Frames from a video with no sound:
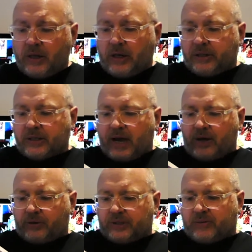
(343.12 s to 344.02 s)
his
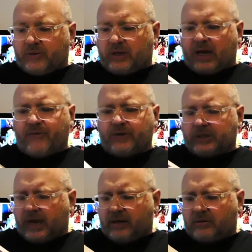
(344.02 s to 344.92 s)
art on some of the covers,
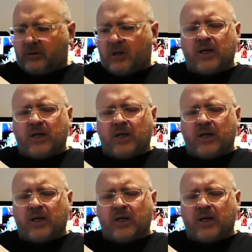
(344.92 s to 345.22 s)
and